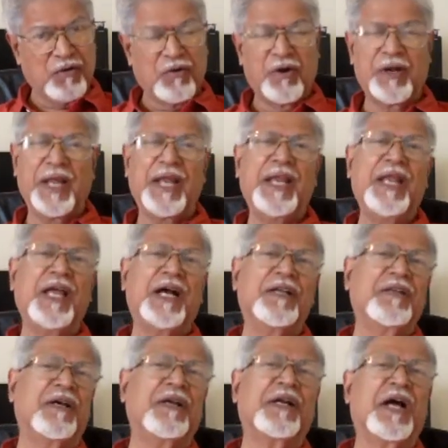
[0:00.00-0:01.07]
or any
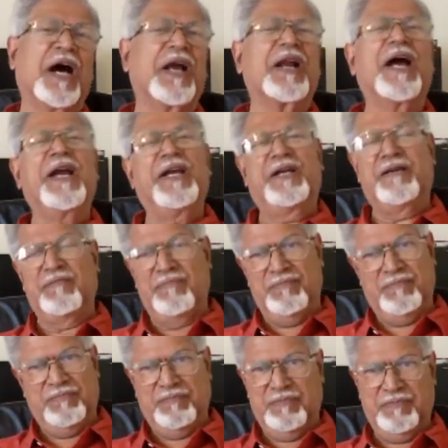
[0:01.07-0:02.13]
other khara item
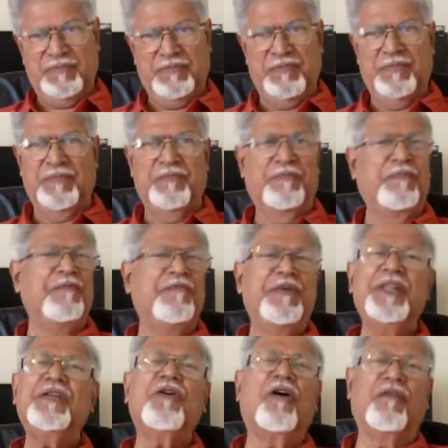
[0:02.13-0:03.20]

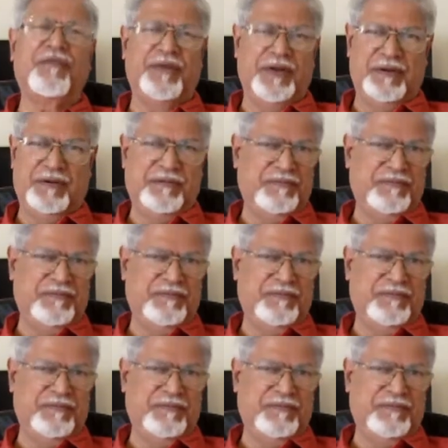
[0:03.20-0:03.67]
with coffee.